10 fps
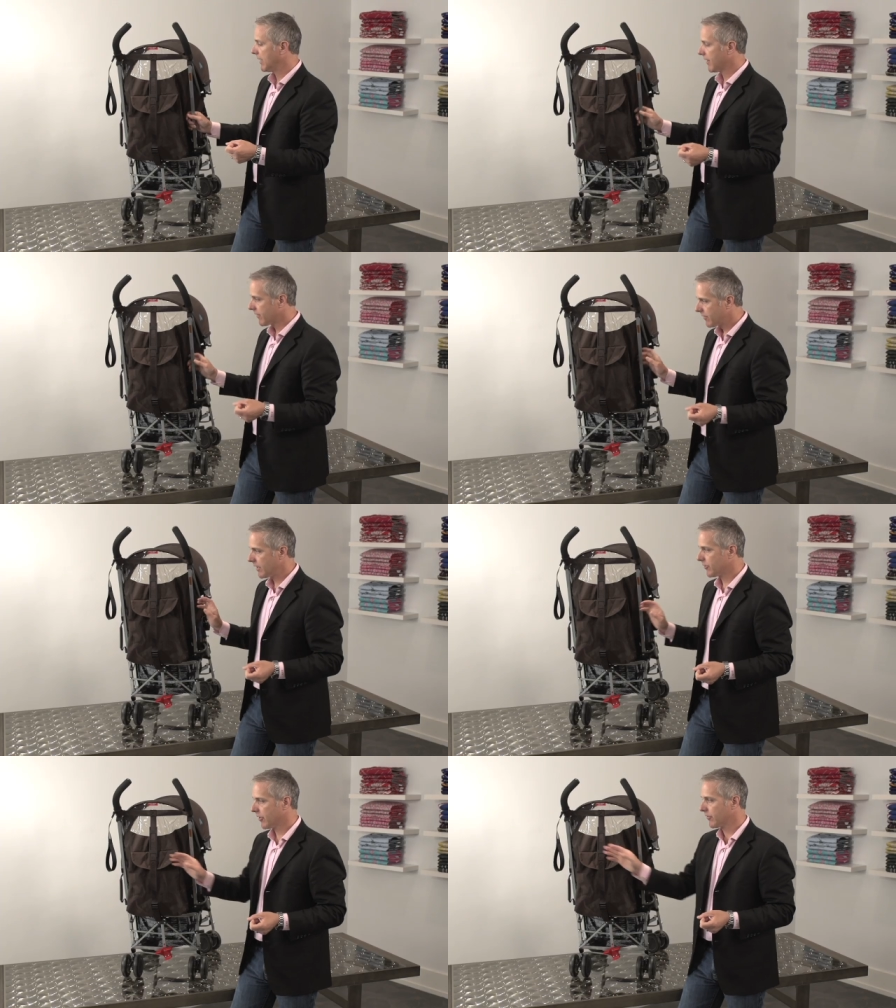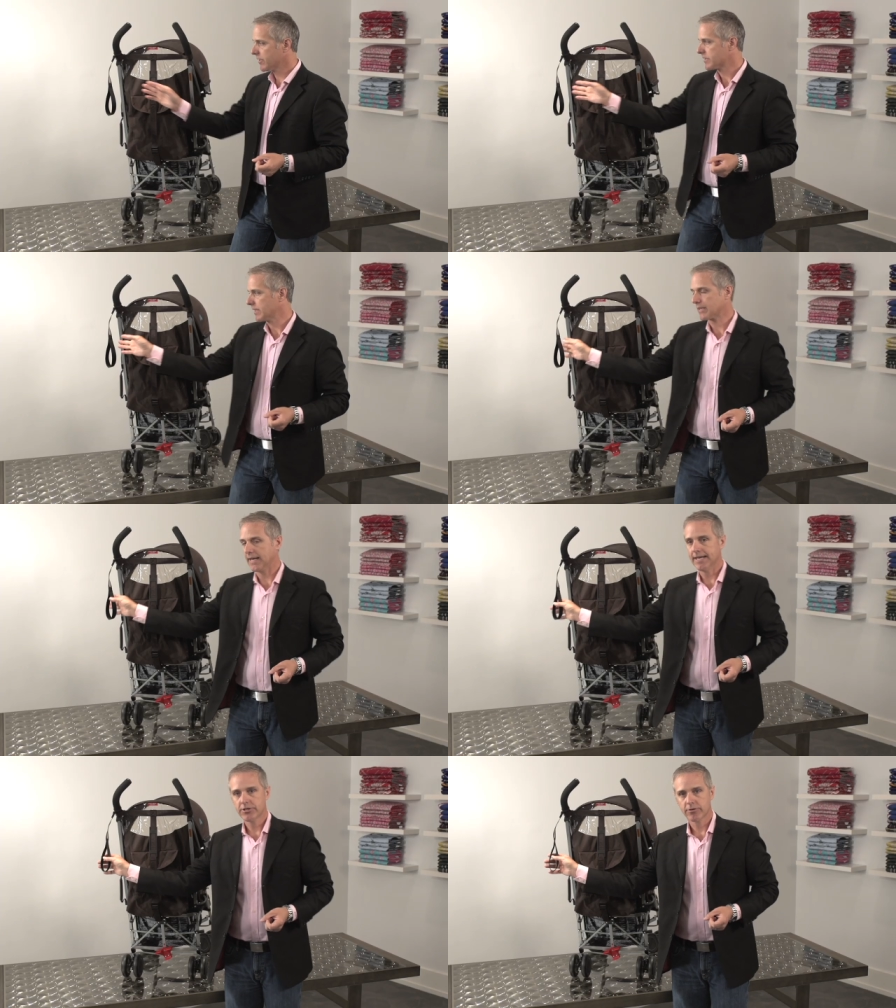Another thing you'll notice is
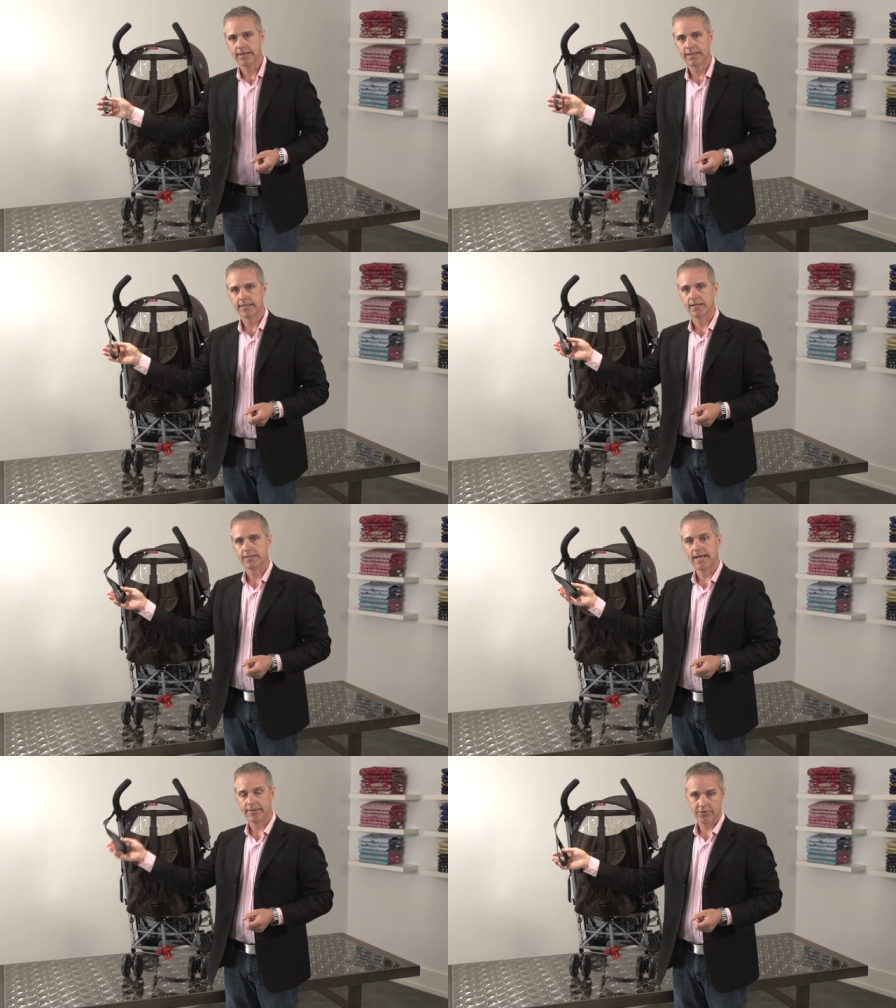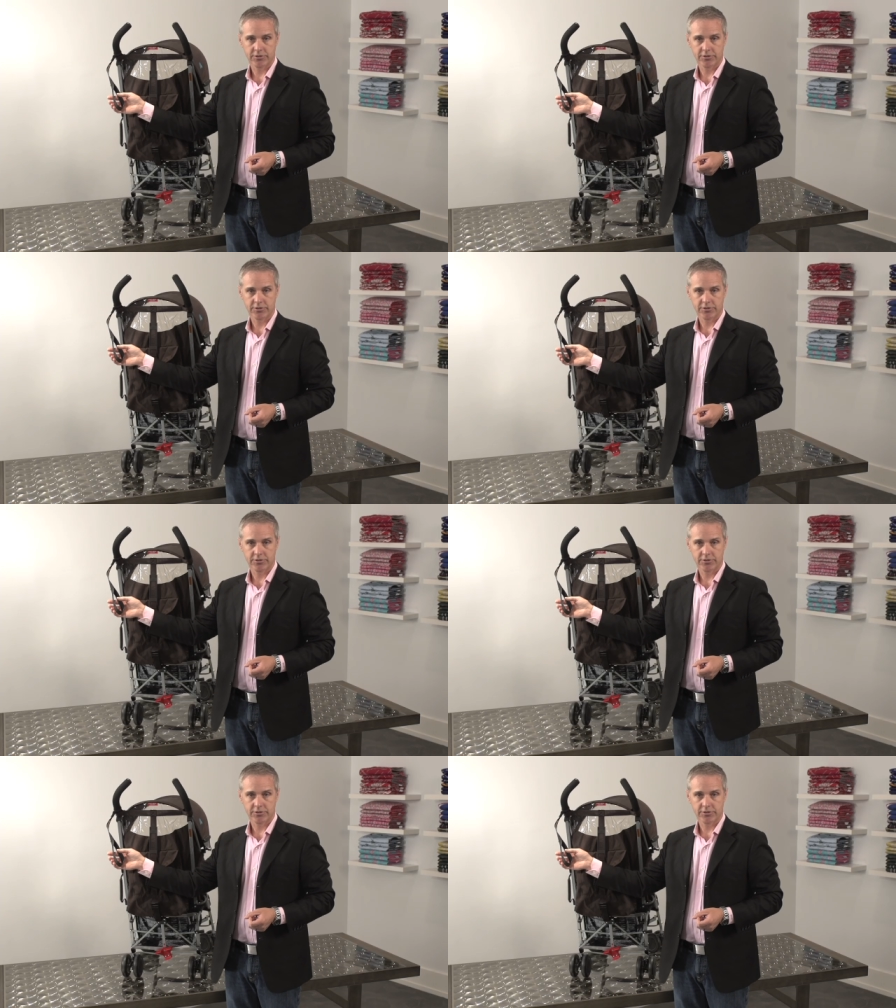an integrated tether